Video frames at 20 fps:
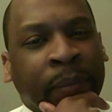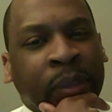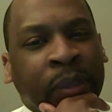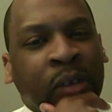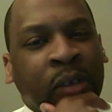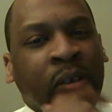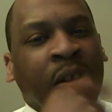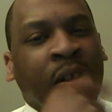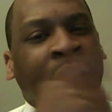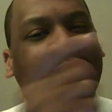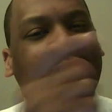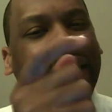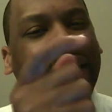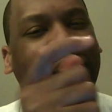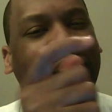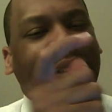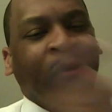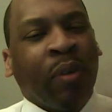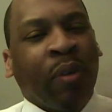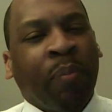You're looking
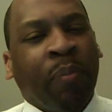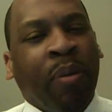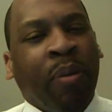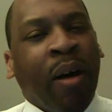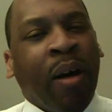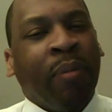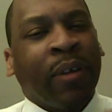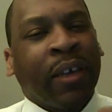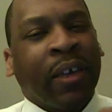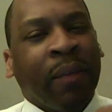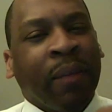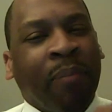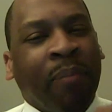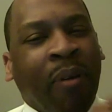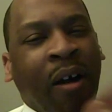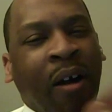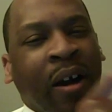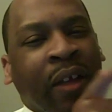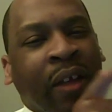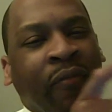at the Republican
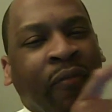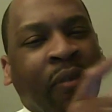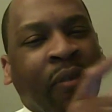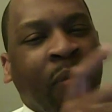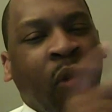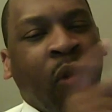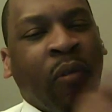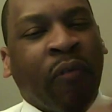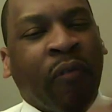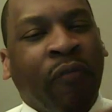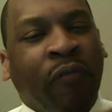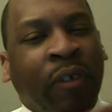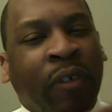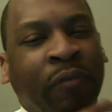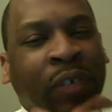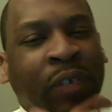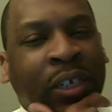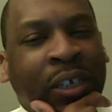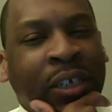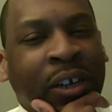Party from over
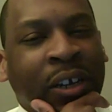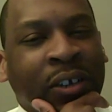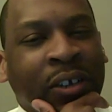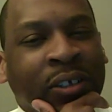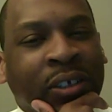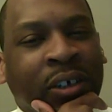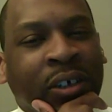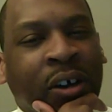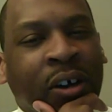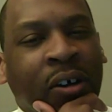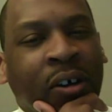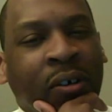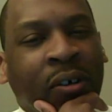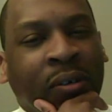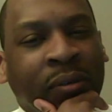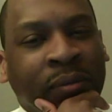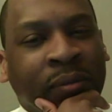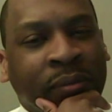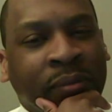50 years ago.